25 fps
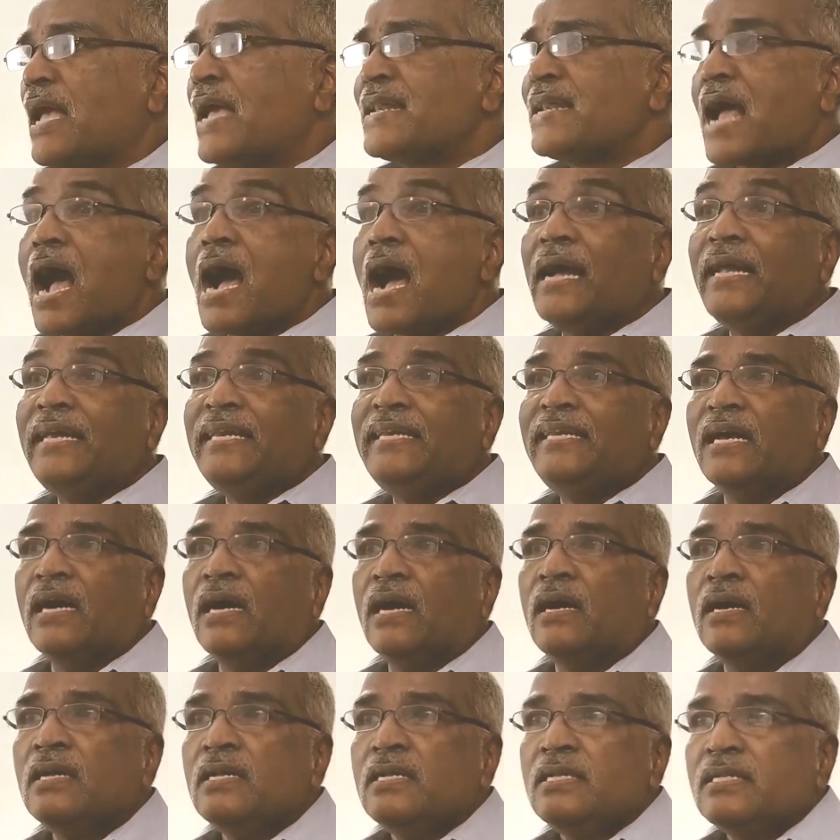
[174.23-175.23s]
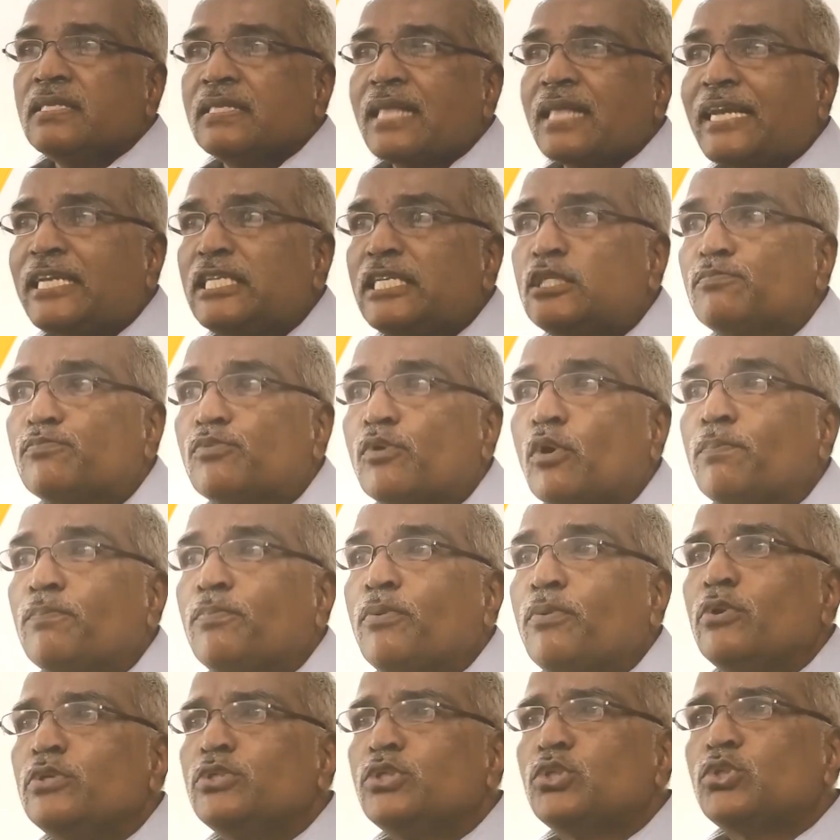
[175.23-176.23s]
an idea that is
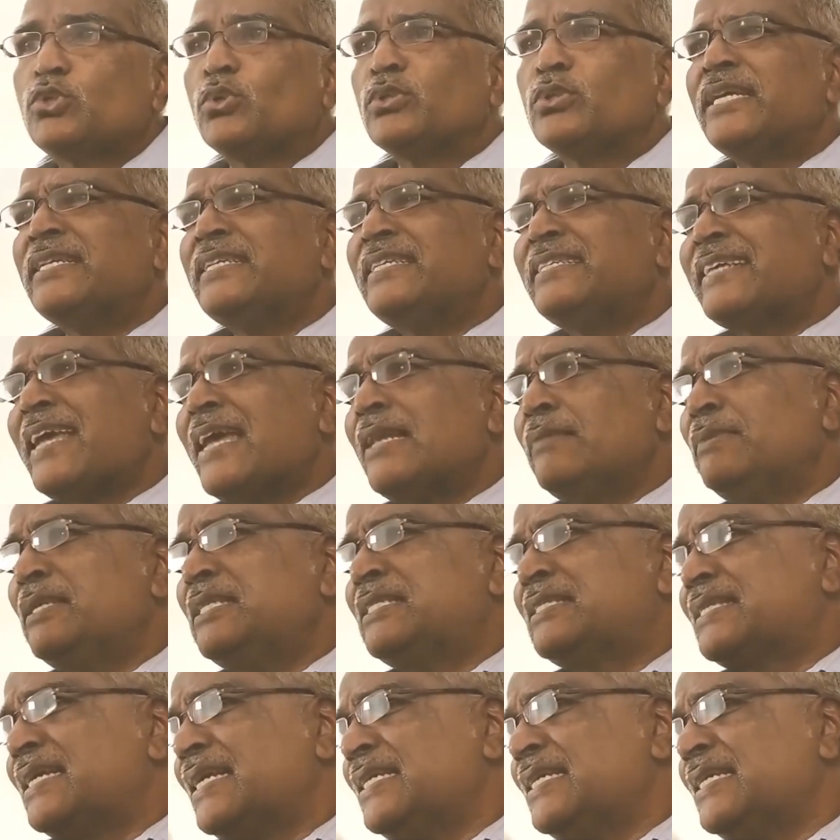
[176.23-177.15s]
proposed so that it can be